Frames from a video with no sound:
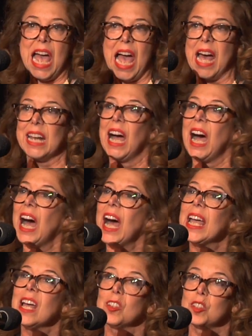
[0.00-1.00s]
And
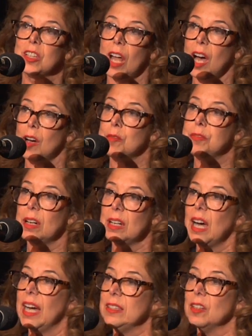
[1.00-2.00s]
I
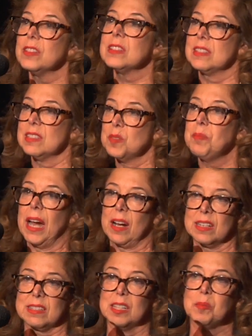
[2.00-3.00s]
know this is
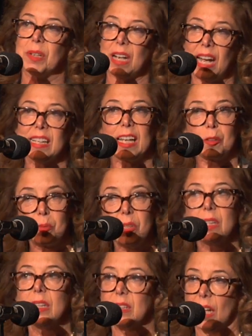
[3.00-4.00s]
embarrassing, but I
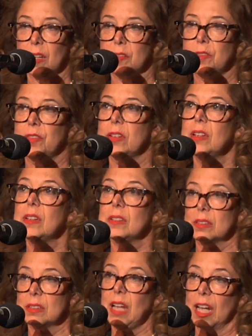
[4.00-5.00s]
really love
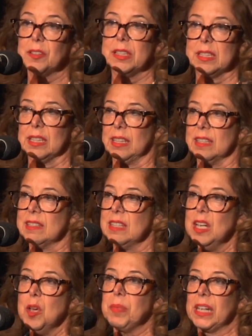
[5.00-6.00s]
lottery tickets
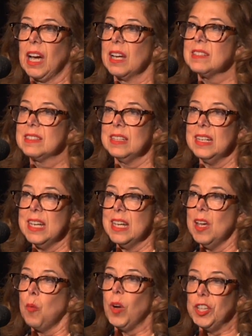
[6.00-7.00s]
because
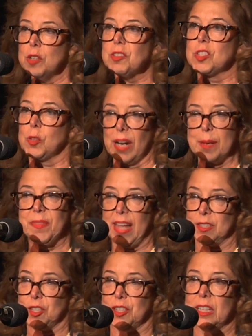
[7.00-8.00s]
when you scrape
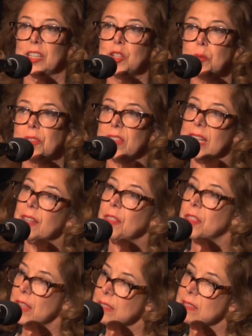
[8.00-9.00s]
that shit, you
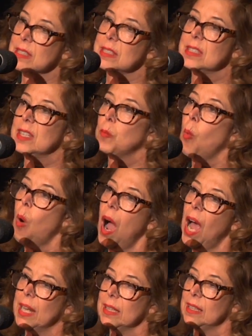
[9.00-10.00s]
think this is the
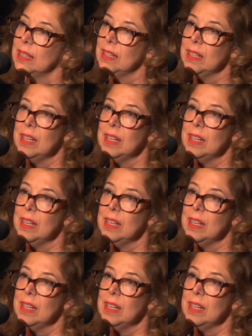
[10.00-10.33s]
one